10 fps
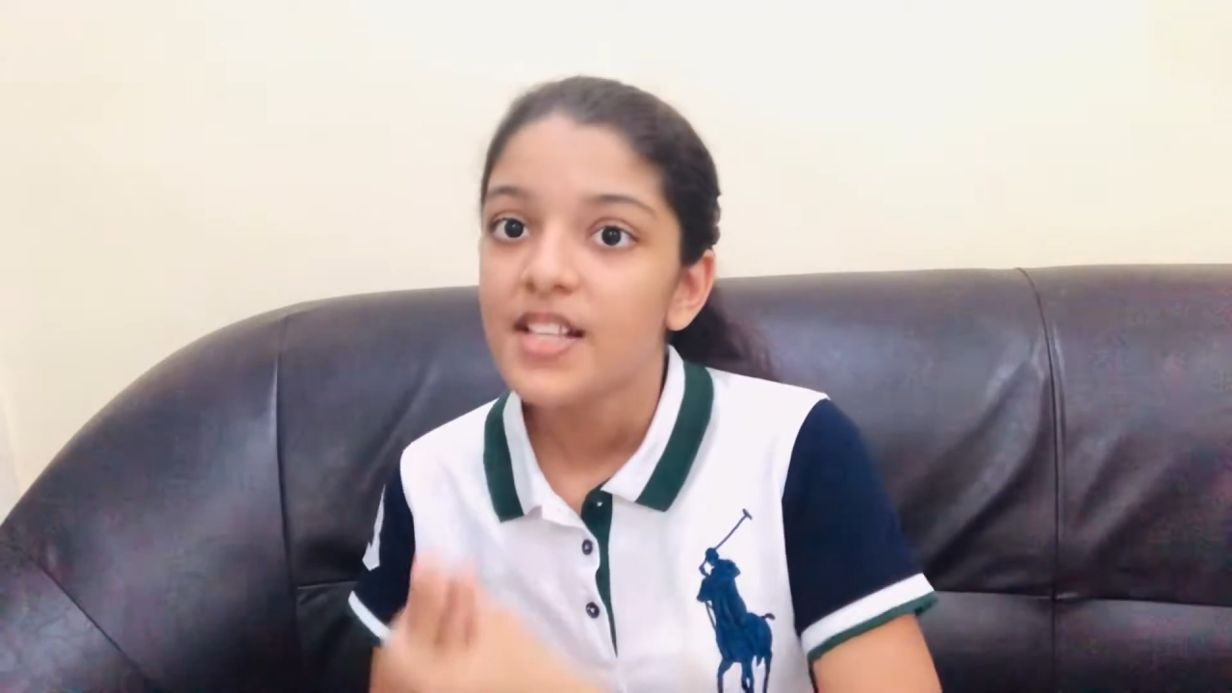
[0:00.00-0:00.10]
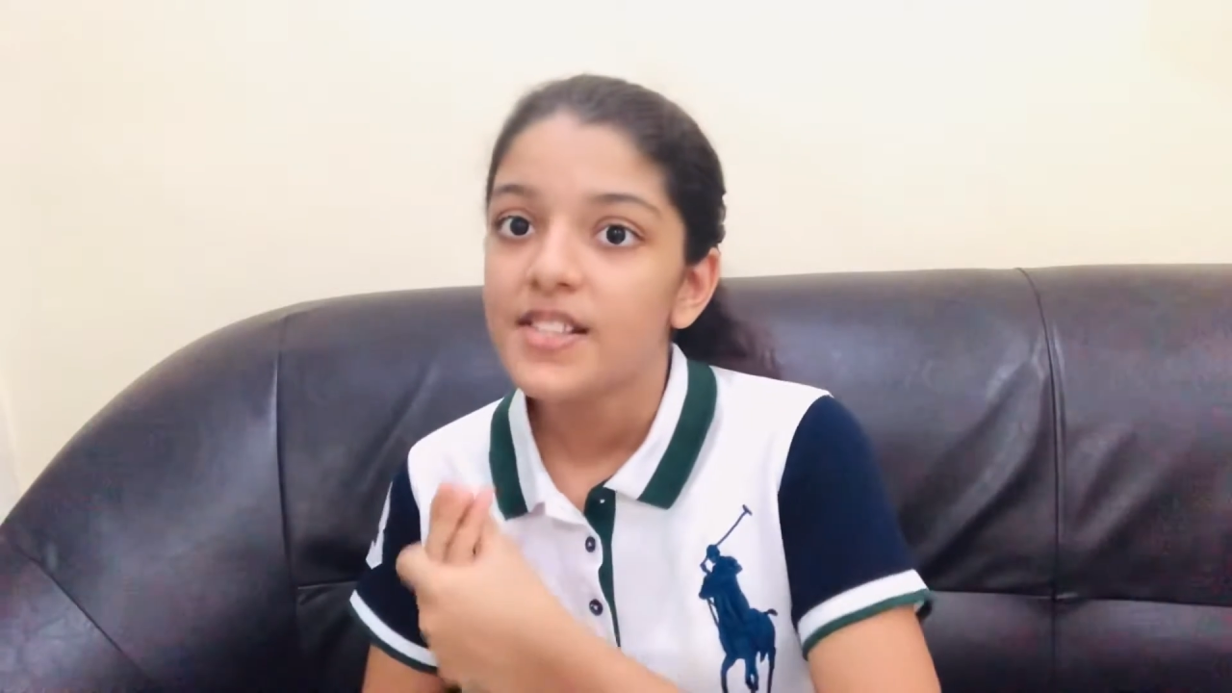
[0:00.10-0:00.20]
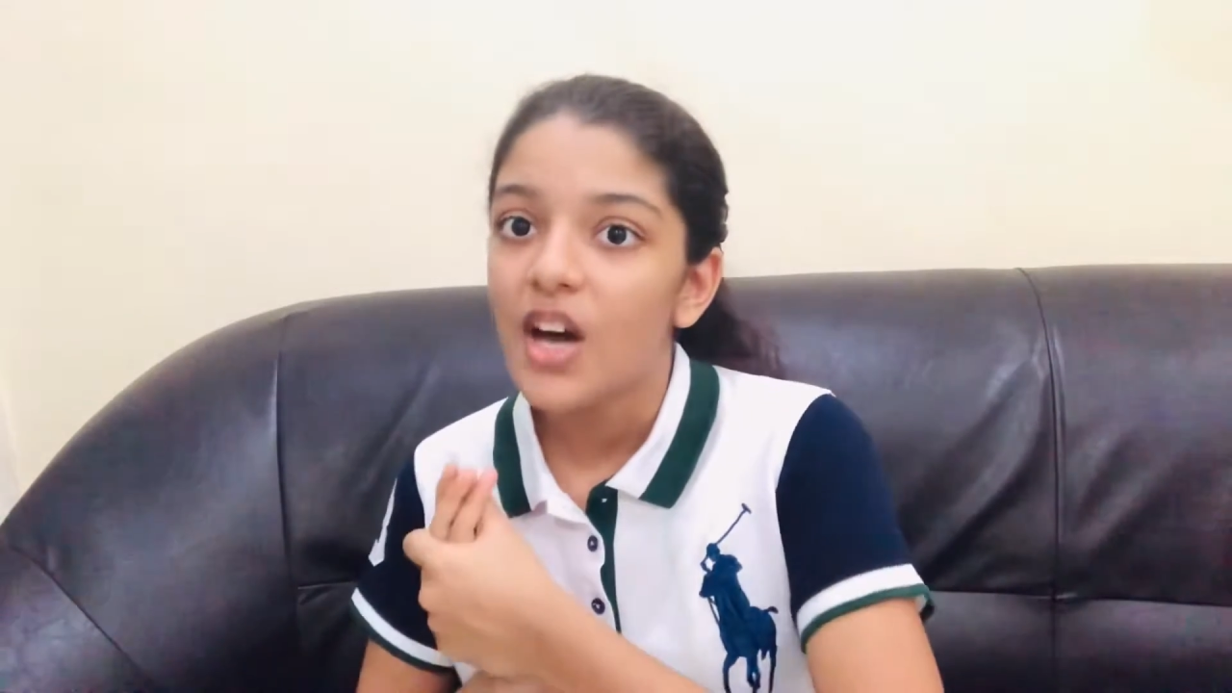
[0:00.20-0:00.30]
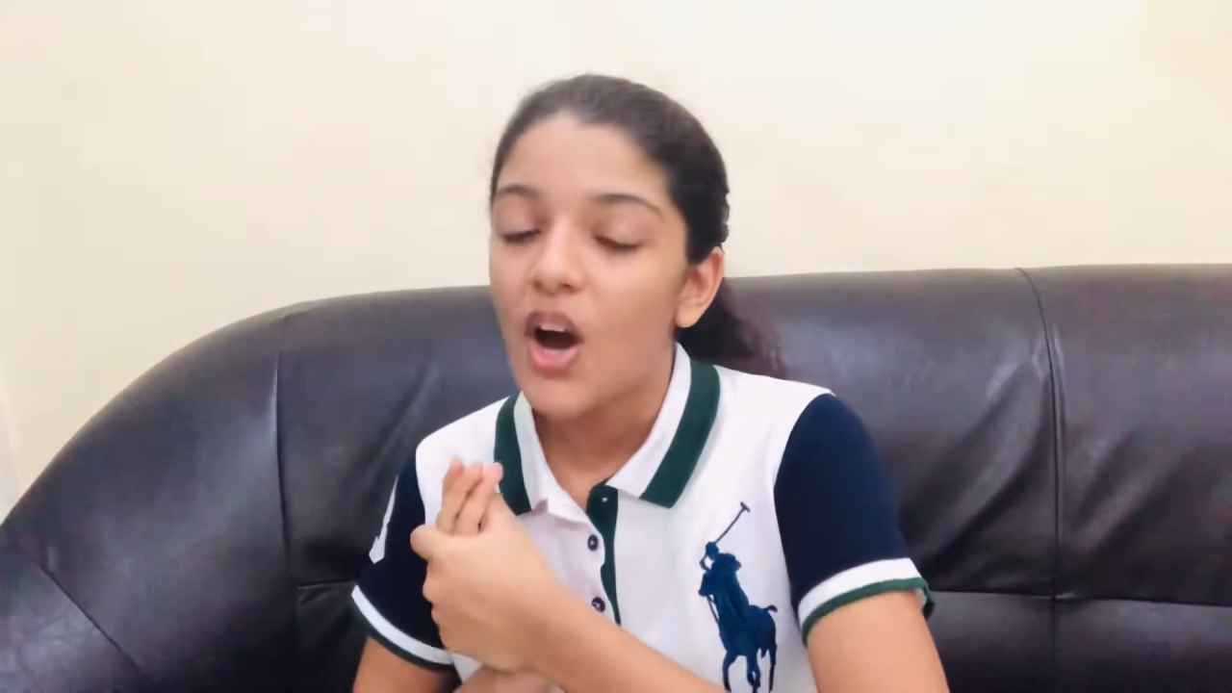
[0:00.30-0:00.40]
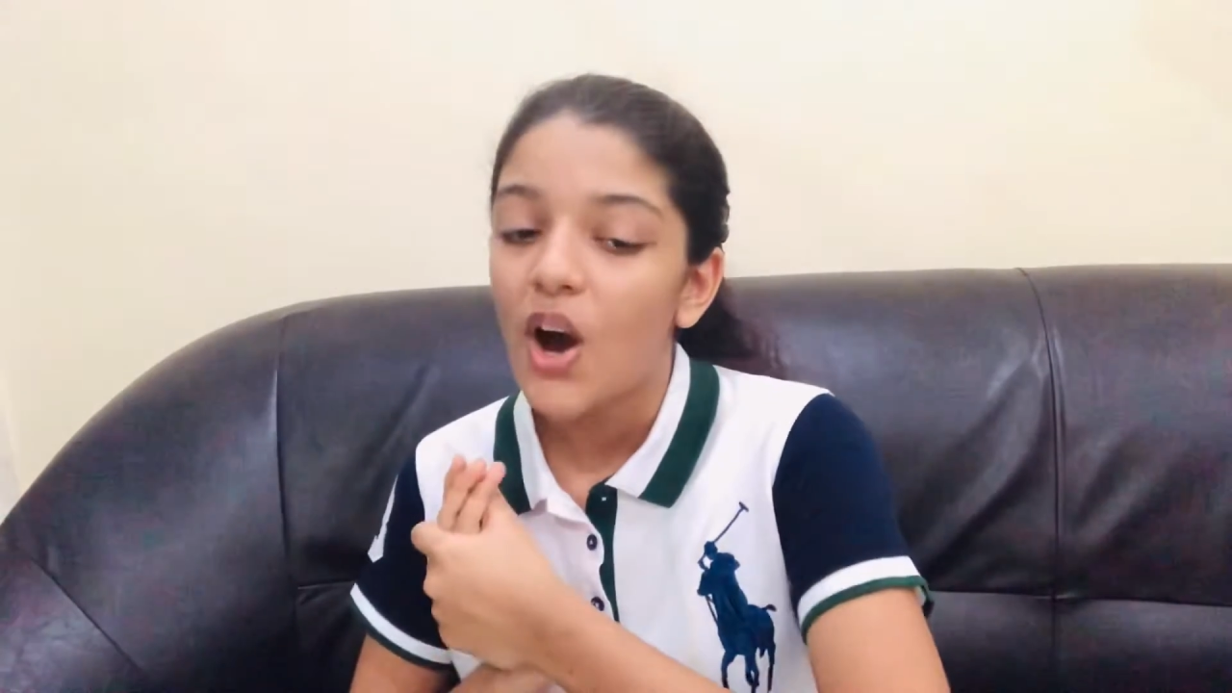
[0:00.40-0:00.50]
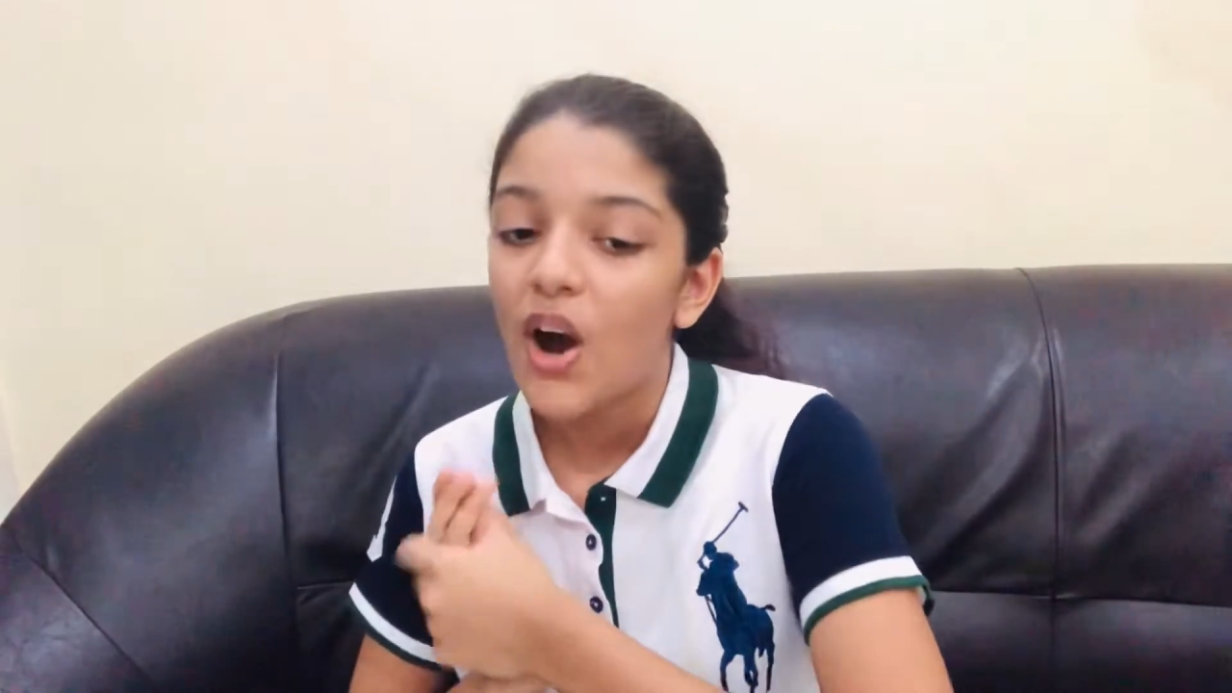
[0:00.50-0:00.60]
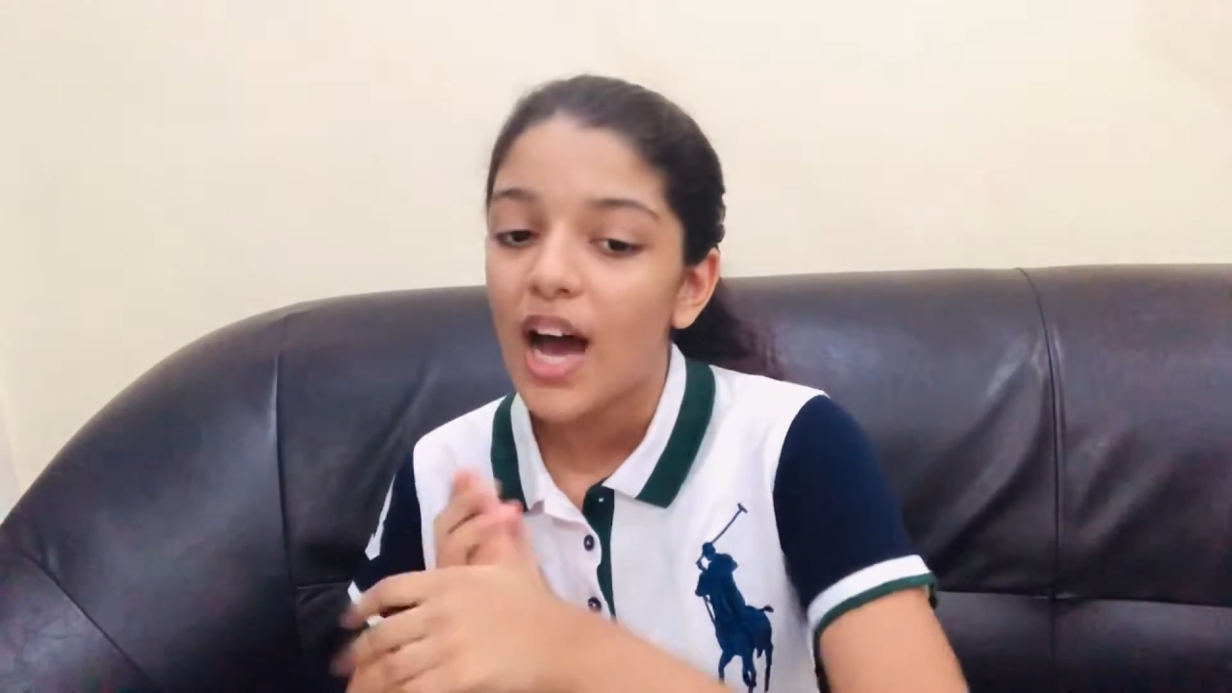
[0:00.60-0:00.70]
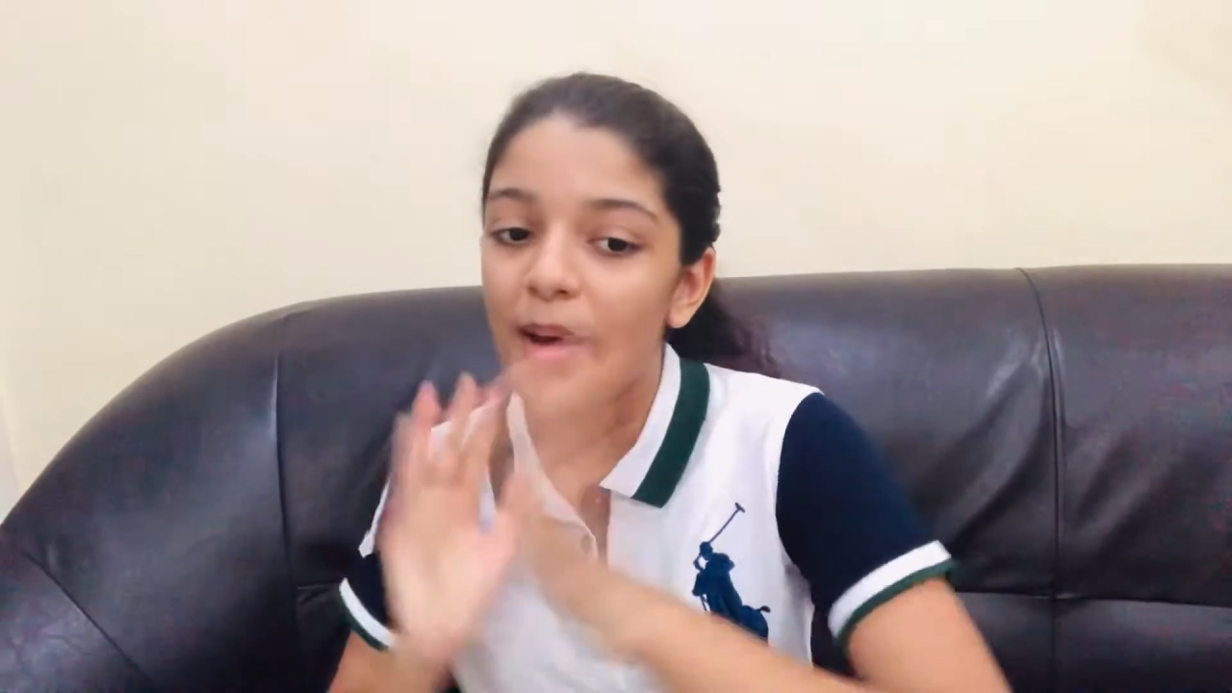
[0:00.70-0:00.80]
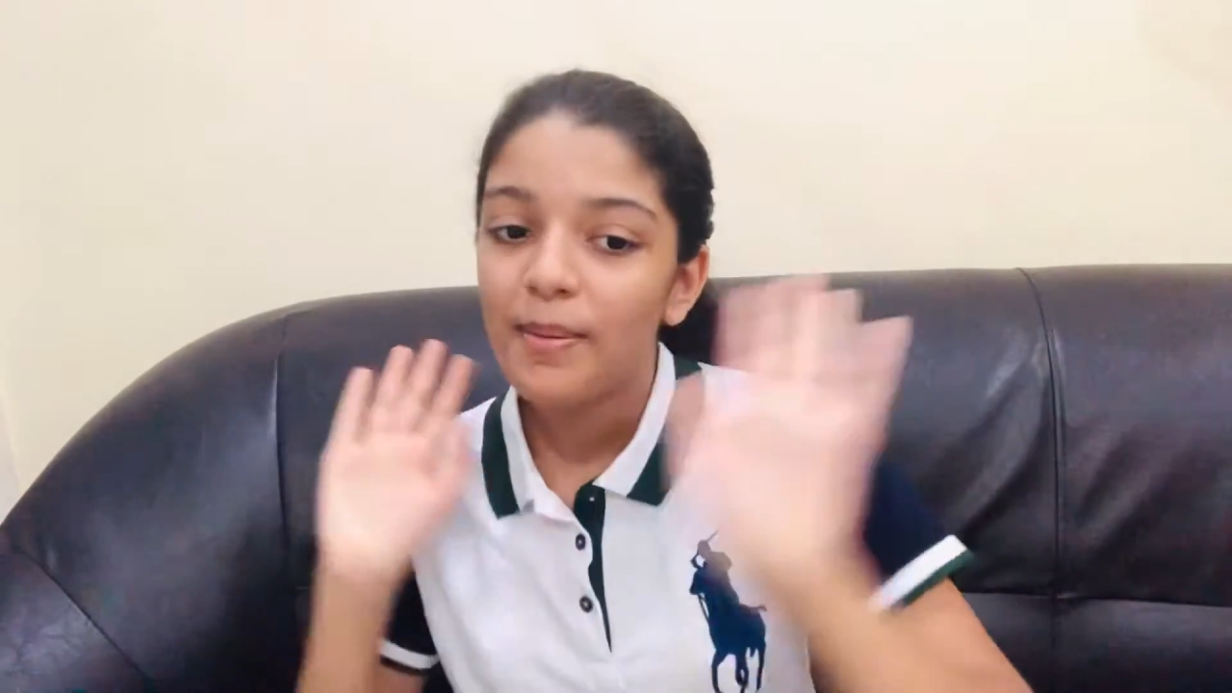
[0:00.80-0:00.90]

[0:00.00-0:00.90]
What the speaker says: So